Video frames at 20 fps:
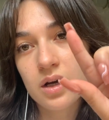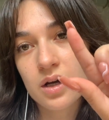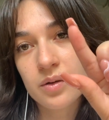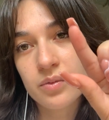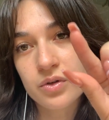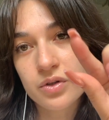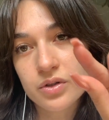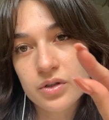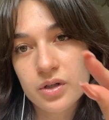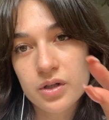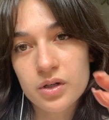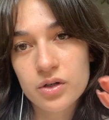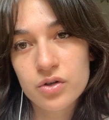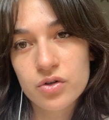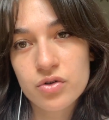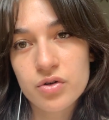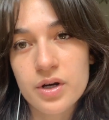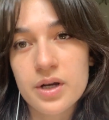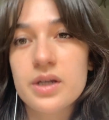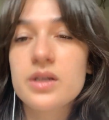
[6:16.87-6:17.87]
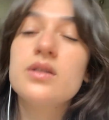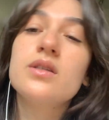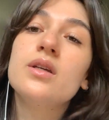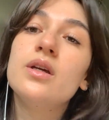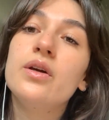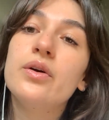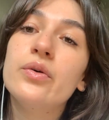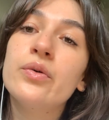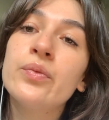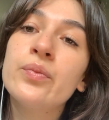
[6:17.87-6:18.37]
I'm just gonna trace
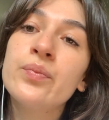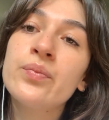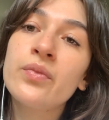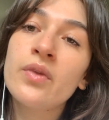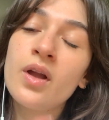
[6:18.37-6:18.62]
you